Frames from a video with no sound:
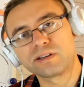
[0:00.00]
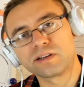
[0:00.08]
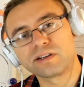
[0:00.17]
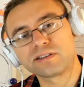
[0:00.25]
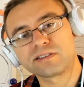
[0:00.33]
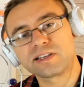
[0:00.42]

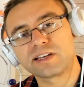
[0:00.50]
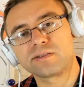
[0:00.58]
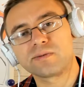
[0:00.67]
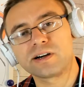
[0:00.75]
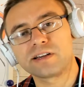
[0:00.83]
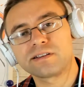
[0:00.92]
understand
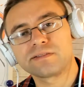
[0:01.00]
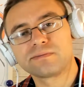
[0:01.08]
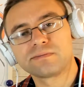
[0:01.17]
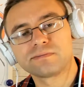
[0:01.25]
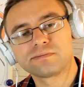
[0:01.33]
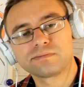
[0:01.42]
why.
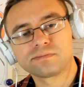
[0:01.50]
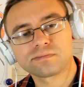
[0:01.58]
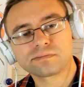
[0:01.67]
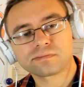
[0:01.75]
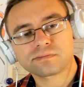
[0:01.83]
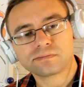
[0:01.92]

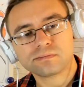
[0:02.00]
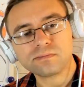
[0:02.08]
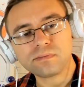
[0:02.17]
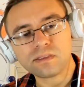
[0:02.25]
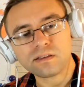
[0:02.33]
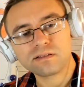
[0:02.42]

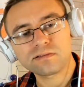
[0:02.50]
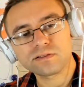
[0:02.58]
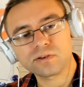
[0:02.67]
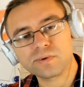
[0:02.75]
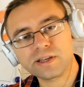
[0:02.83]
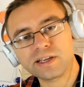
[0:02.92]

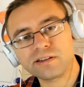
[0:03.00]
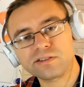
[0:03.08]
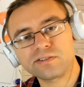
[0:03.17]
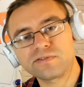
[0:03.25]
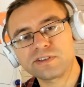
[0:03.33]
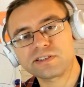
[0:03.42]
So we enter
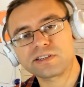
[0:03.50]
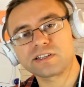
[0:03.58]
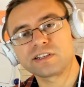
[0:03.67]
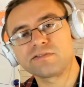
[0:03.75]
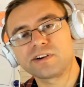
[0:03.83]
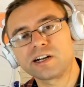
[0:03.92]
the physical
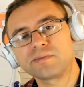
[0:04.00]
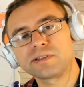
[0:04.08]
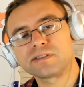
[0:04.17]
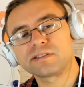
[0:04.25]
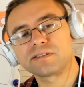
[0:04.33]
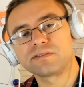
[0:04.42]
environment,